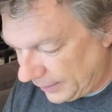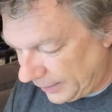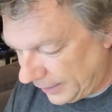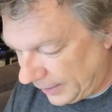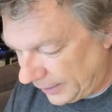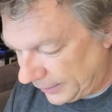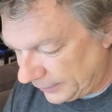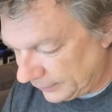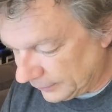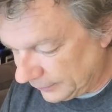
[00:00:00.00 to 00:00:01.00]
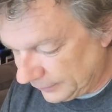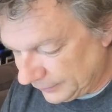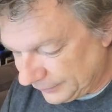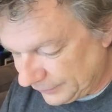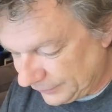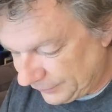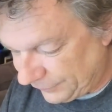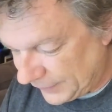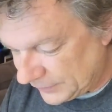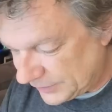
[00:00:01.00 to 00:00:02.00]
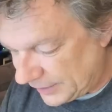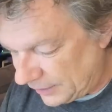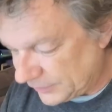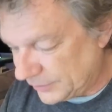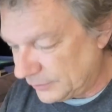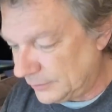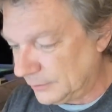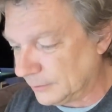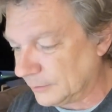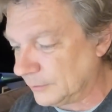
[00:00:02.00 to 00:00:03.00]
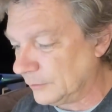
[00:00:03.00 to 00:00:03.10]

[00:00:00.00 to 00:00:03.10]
And the defense counsel